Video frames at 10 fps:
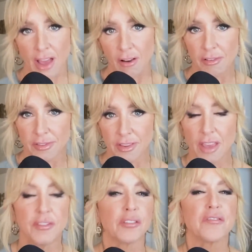health,
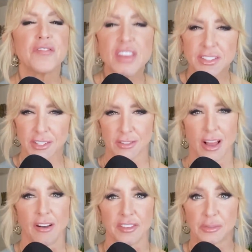if your physical
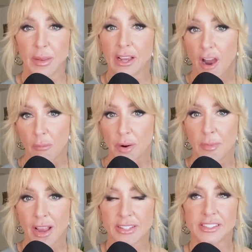health is being
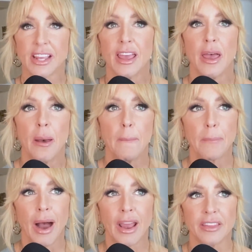compromised
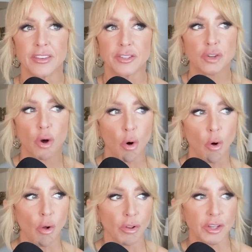by the
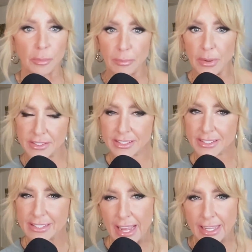toll your business
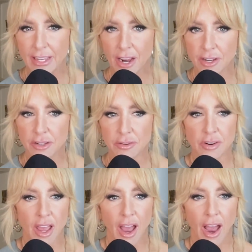is taking on you,
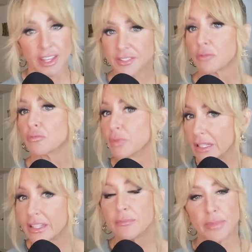that's a
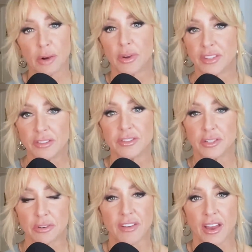really big one that you
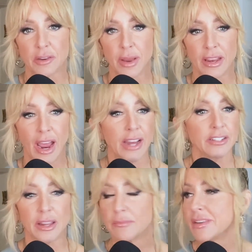need to evaluate.
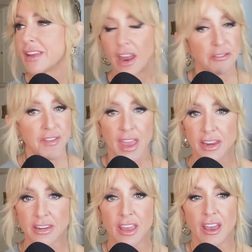I am not a
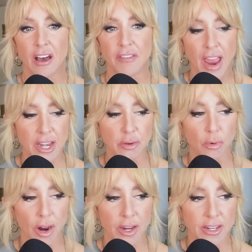fan of
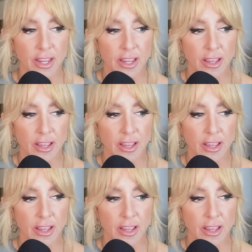anyone